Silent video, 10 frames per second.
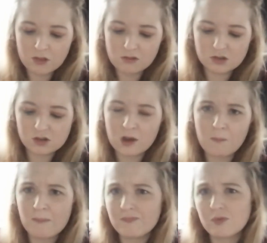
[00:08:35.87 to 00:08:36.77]
So it's like,
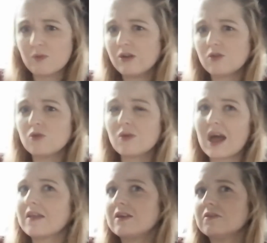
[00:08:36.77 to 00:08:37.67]
we'd all
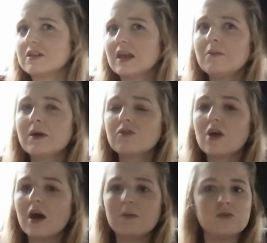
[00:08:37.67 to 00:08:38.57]
get there in the same amount of
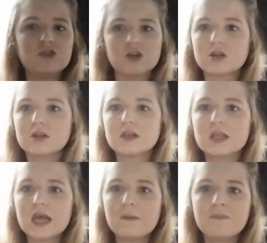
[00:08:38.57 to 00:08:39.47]
time, just at the
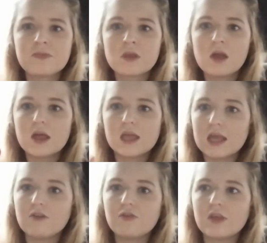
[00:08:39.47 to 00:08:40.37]
same,
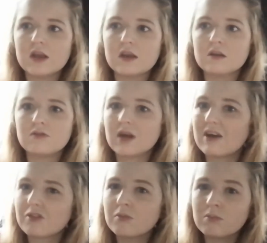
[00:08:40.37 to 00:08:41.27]
if they didn't
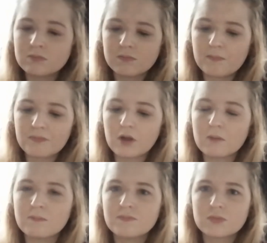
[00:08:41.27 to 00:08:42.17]
have them. Like,
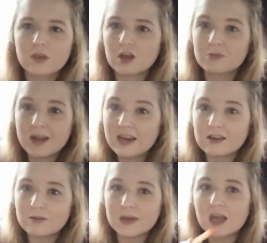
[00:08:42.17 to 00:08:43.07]
explain it
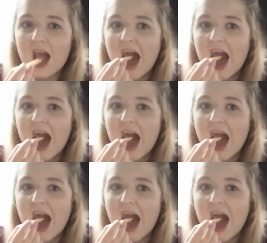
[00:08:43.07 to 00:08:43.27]
to me.